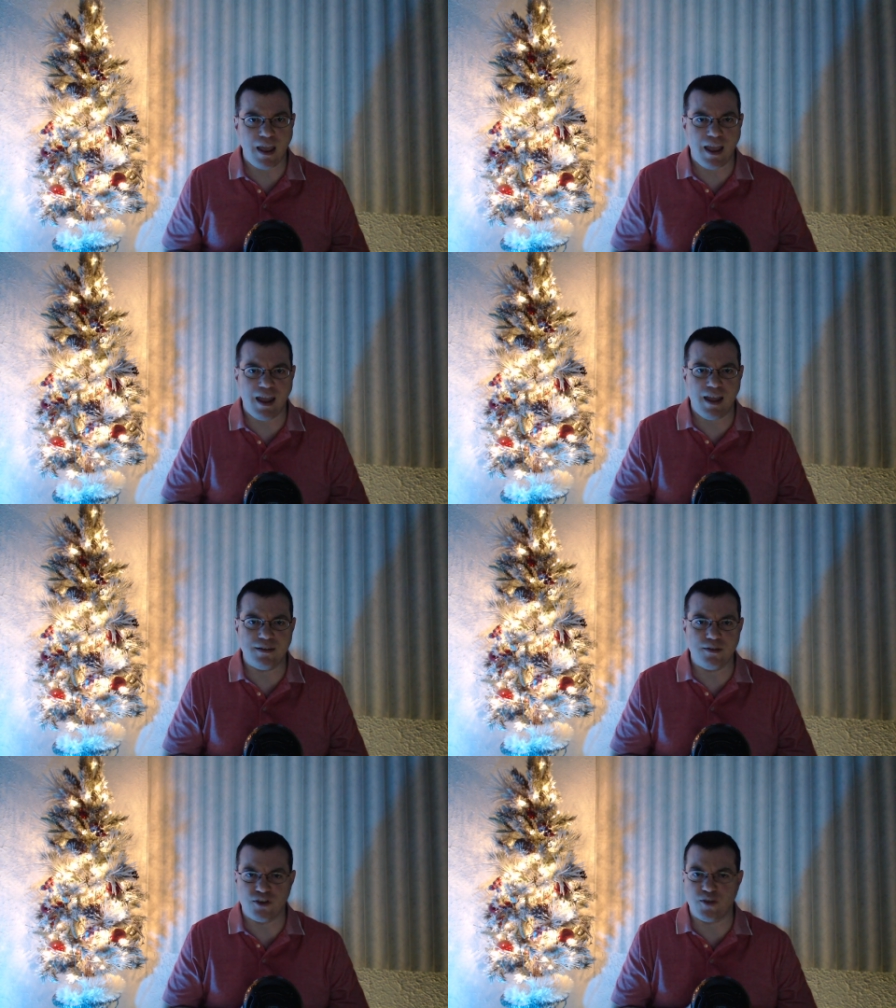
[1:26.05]
And
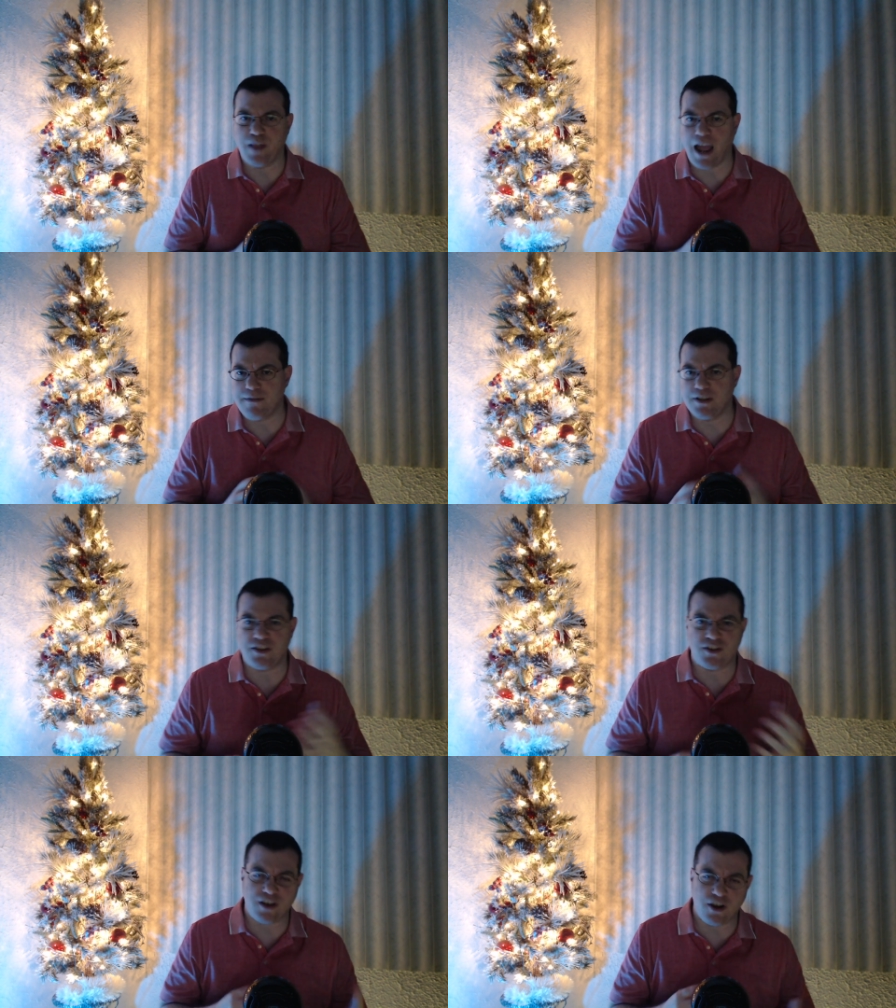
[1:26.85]
there's some lively
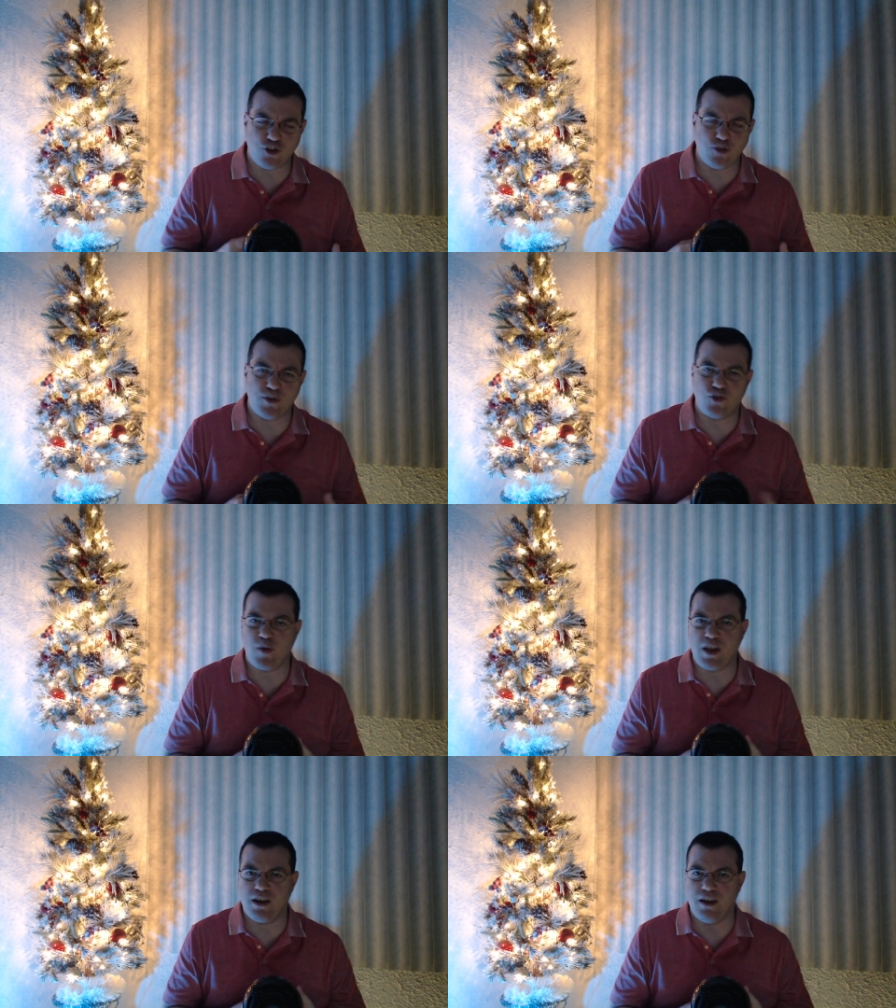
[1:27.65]
discussion
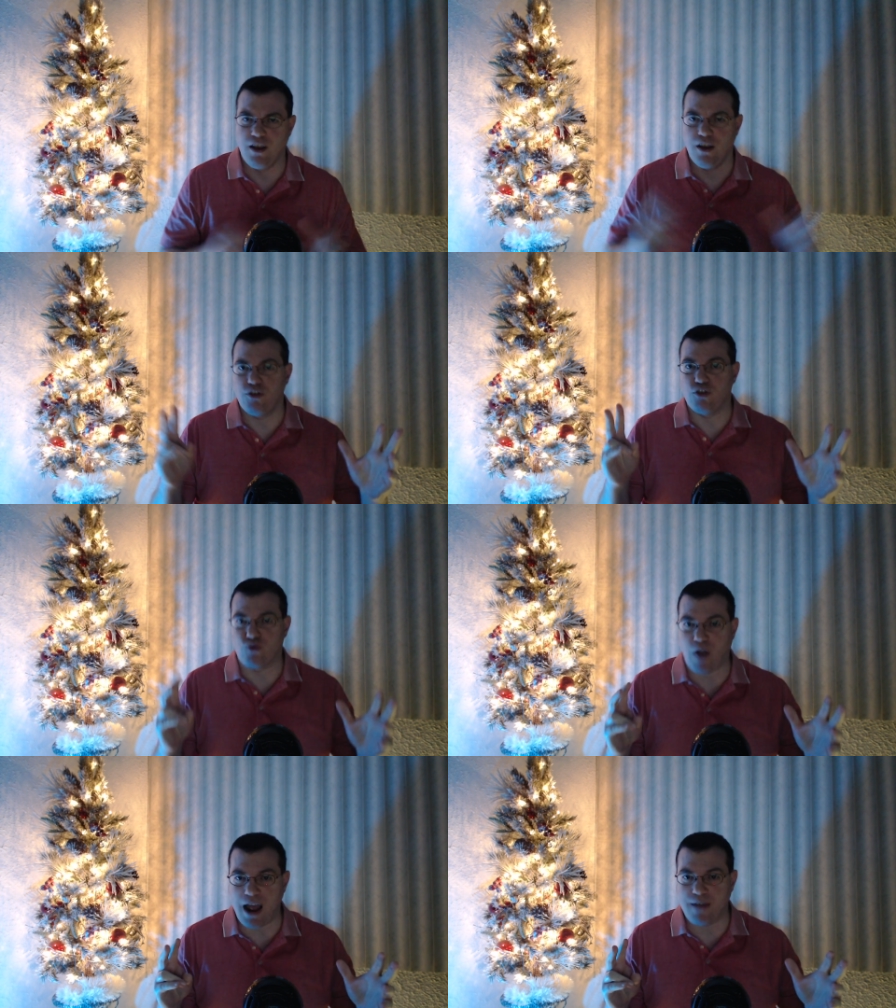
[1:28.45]
between the
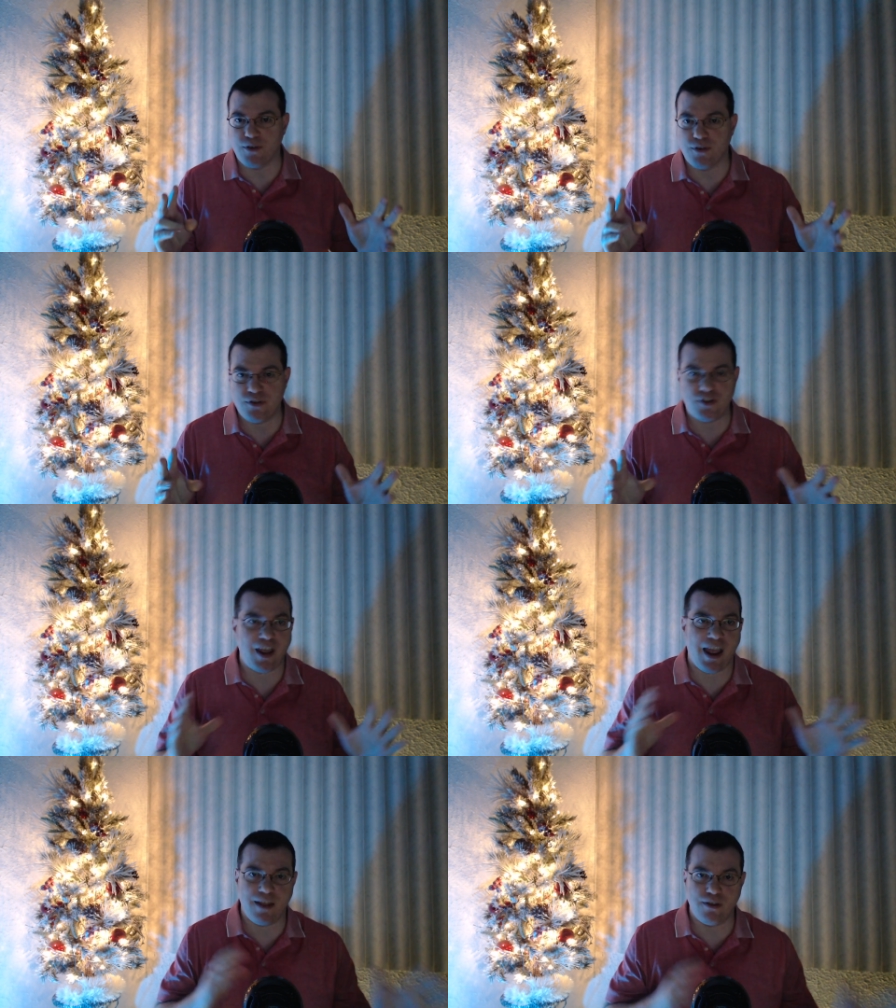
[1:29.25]
drivers
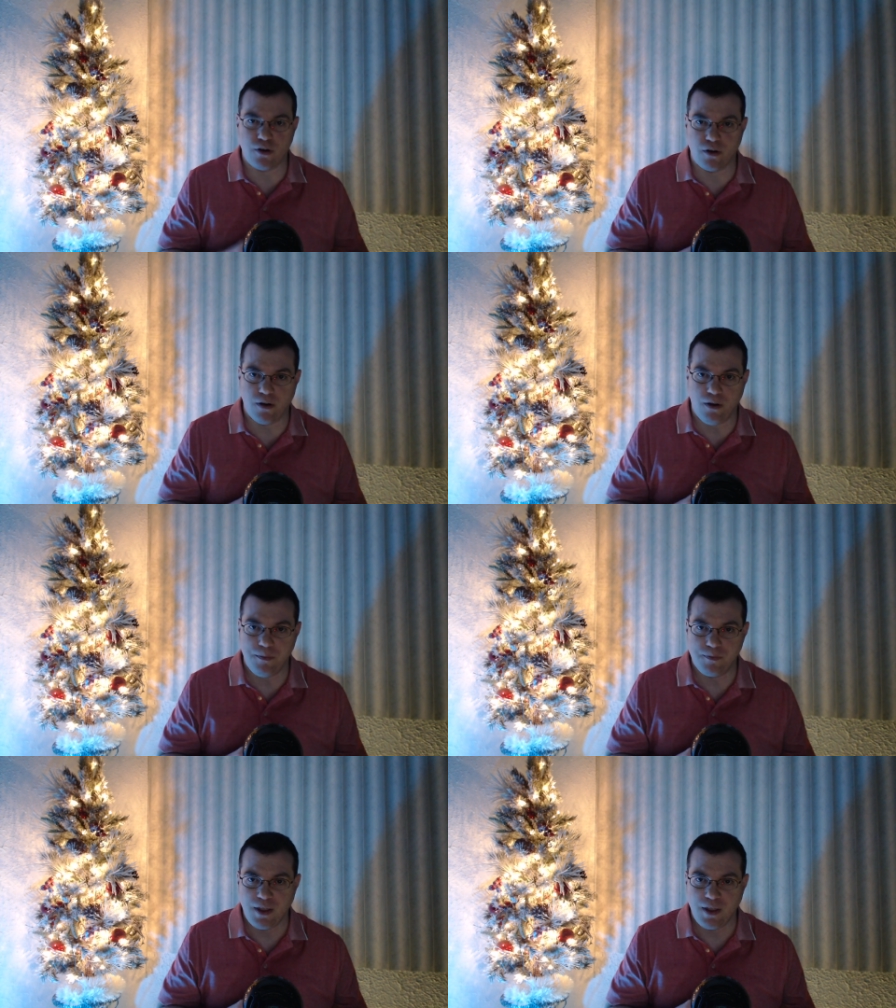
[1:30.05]
and the girl.